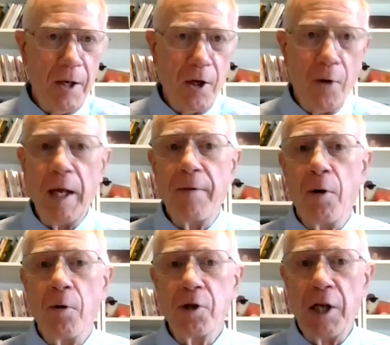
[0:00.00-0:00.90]
You know, we have a
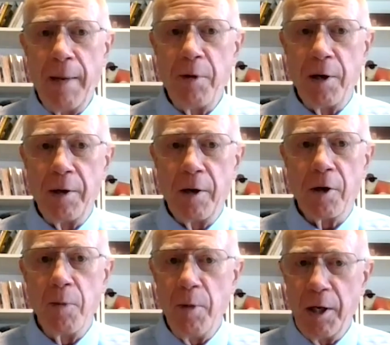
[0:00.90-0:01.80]
whole chapter in there on
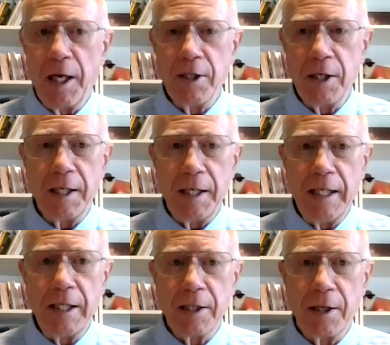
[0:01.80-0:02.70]
communication and
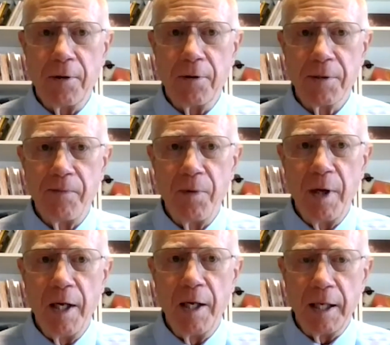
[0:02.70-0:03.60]
teaching skills.
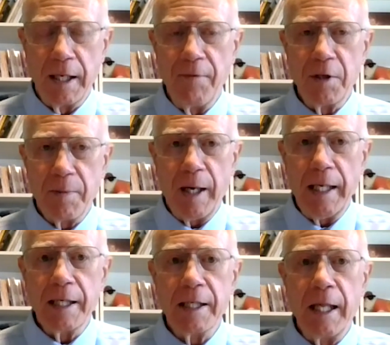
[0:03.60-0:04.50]
We give you some
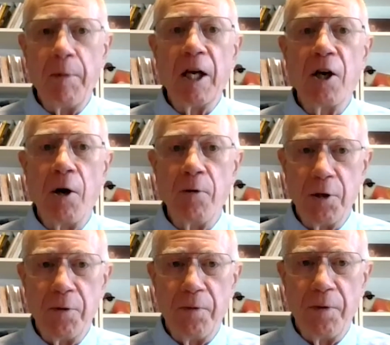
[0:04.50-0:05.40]
ideas, and then we coach
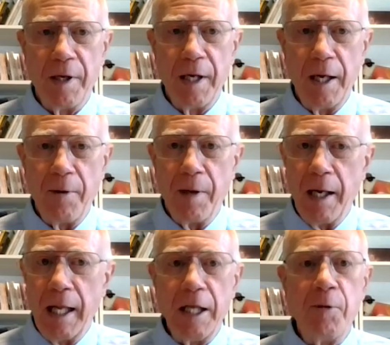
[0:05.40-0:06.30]
you.
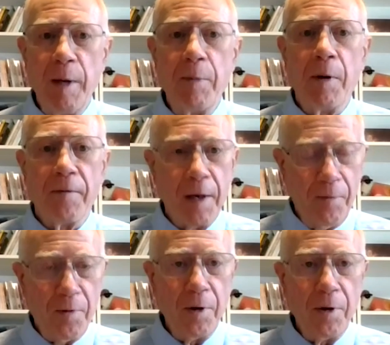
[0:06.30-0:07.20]
And these people have come
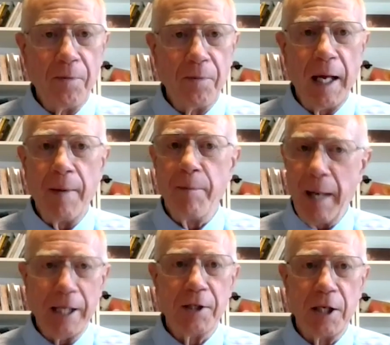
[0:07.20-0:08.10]
through and
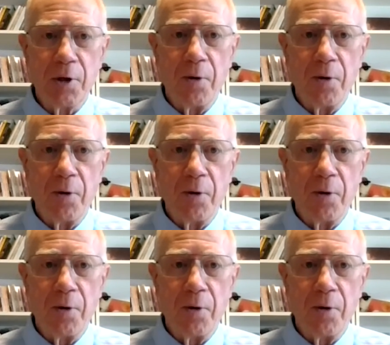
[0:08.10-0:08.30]
passed this